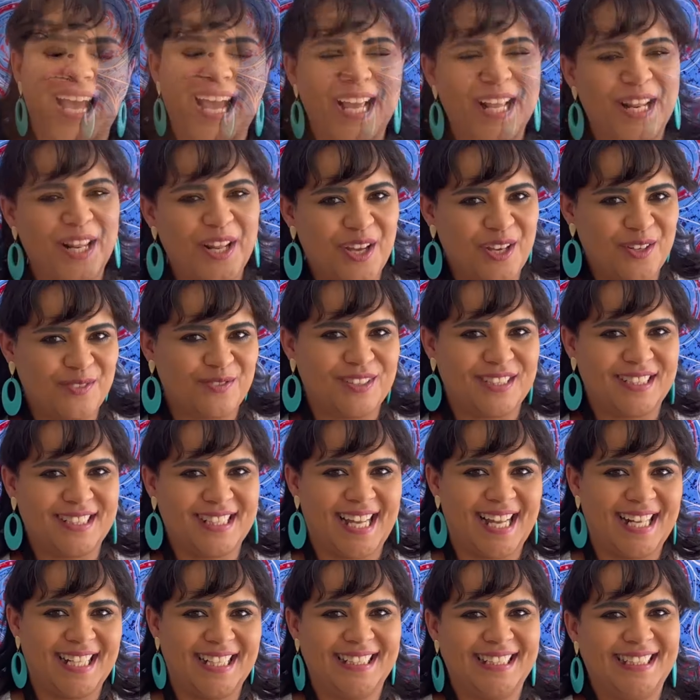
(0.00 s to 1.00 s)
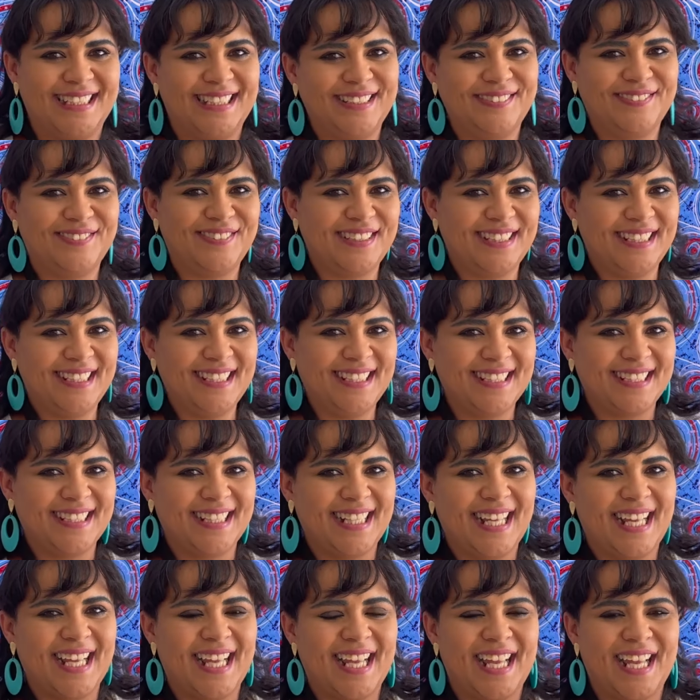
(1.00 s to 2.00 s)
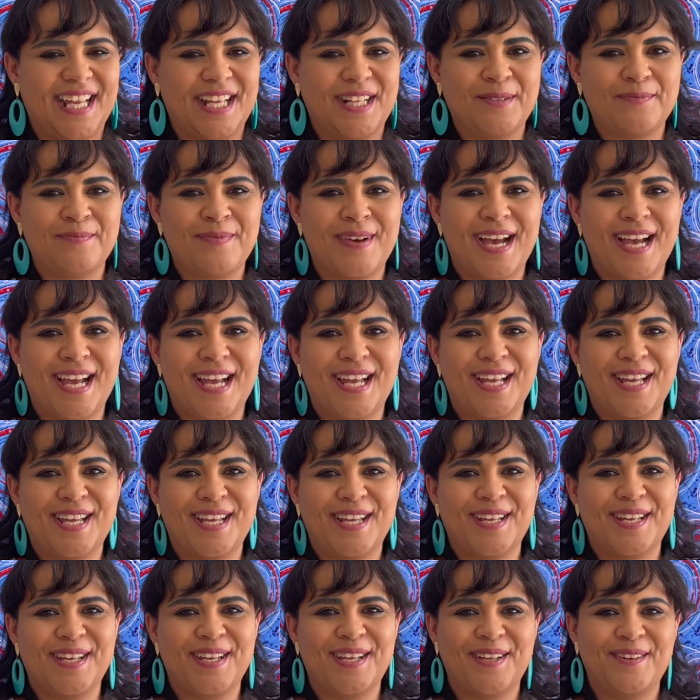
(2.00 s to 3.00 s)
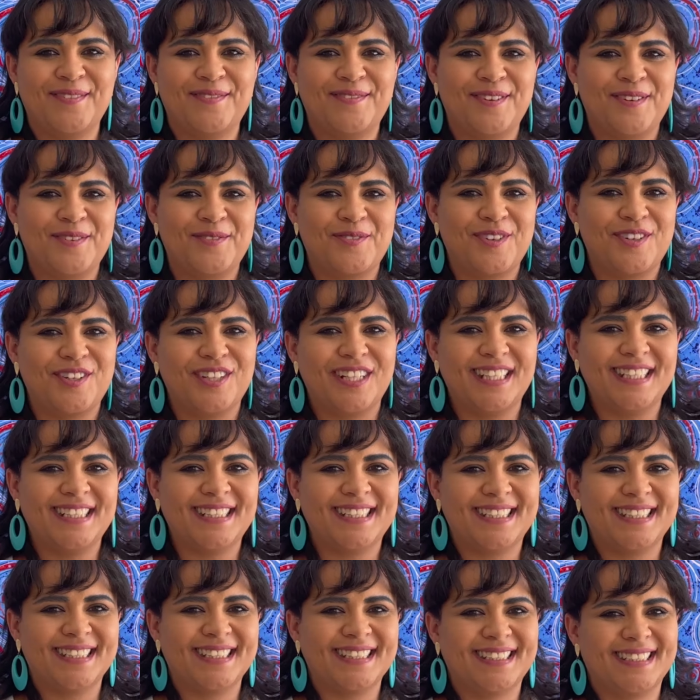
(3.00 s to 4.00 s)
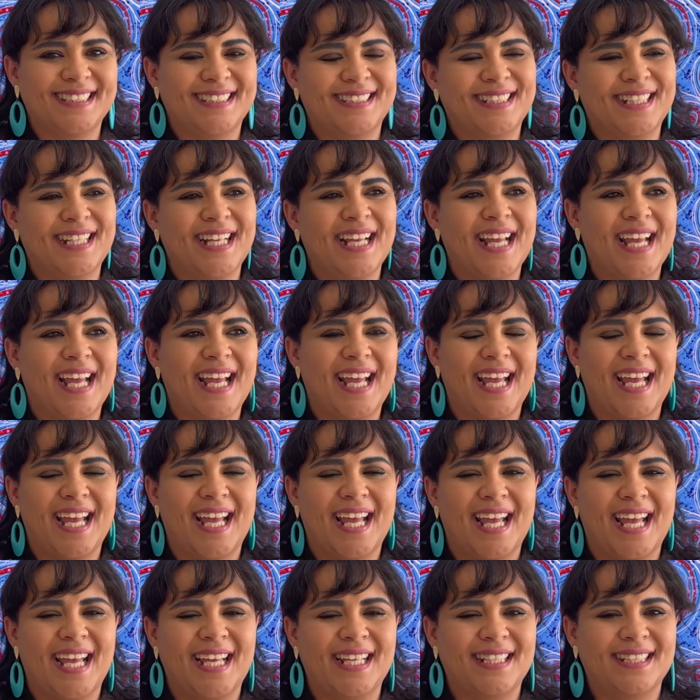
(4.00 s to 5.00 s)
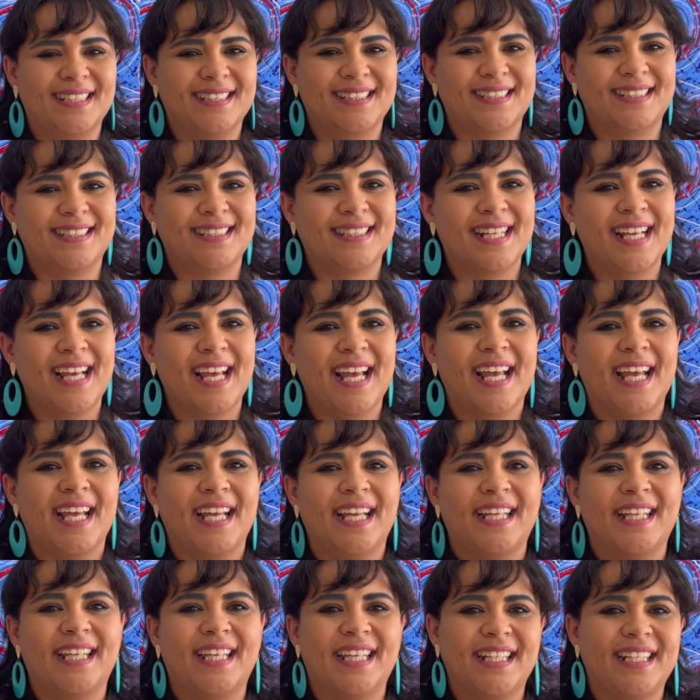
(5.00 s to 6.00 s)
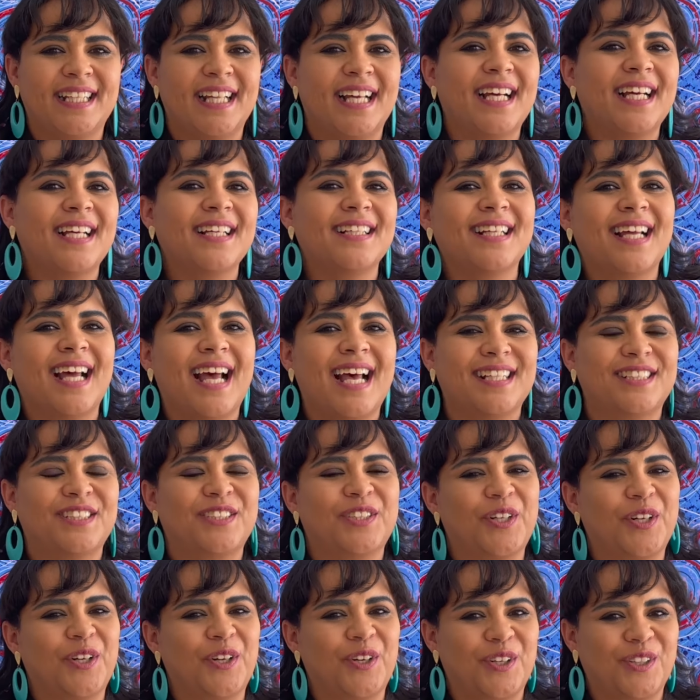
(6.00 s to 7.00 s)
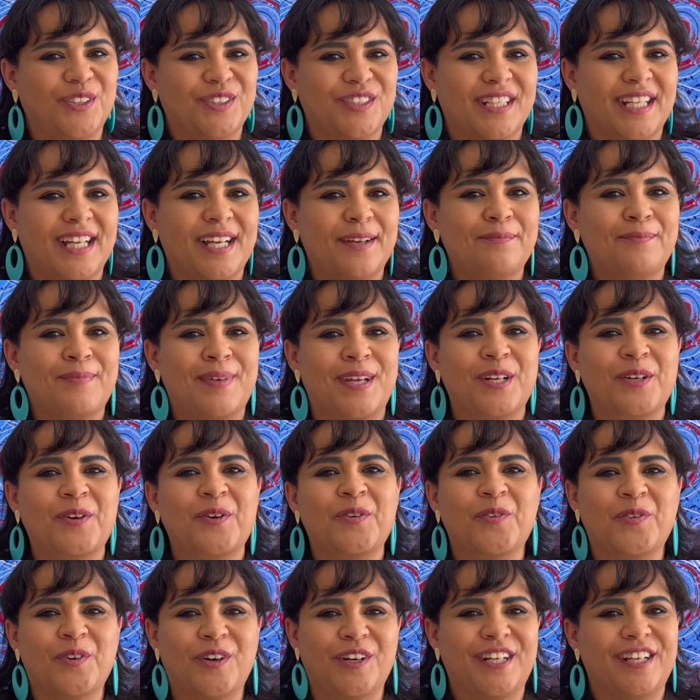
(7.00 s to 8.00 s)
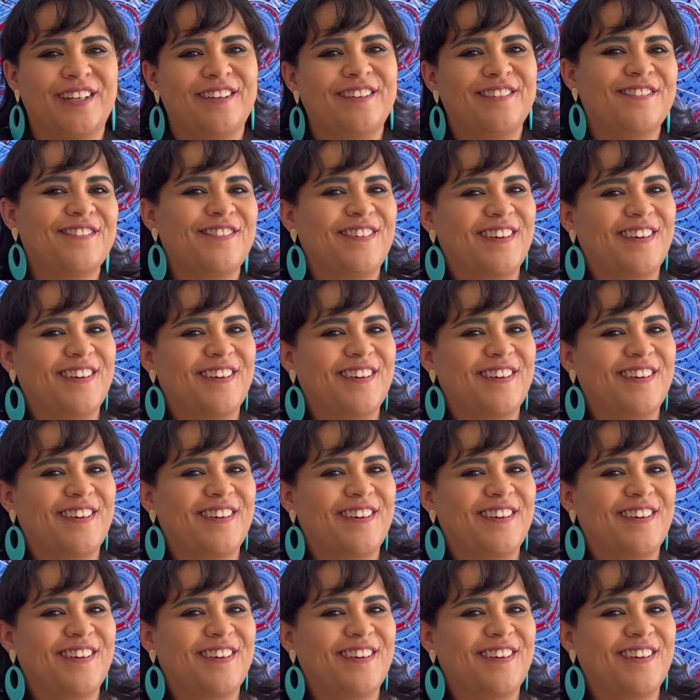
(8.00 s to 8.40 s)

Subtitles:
I love Italy TV. And my favorite is Guida Astrologica per Cuore